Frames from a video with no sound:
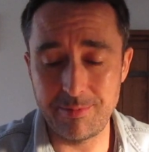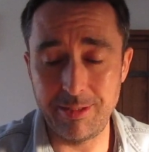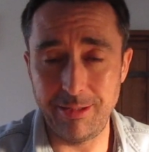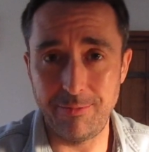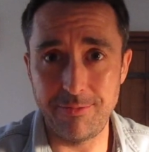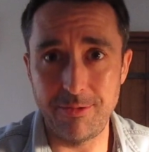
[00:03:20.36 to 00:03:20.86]

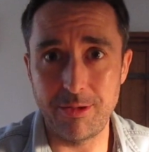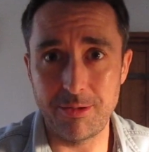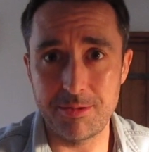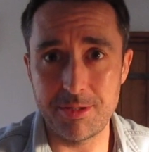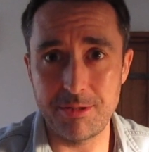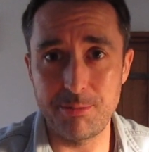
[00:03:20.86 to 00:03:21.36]
you know, full
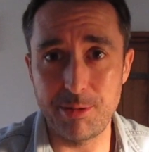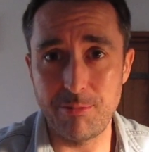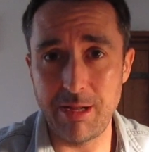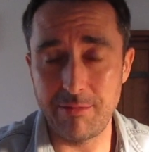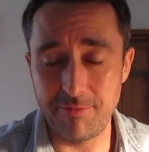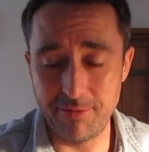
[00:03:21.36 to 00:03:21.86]
on super
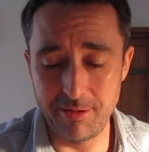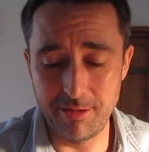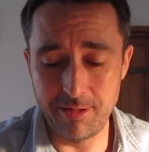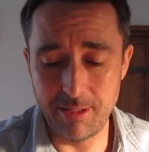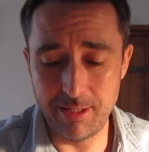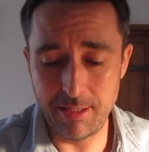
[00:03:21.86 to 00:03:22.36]
wealth.
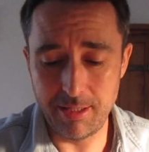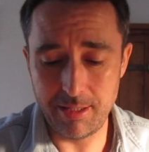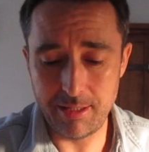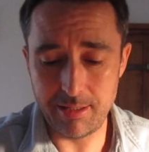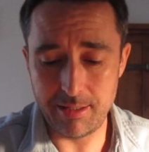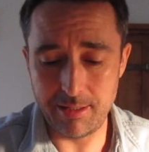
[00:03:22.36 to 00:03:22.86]

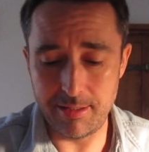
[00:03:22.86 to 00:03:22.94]
So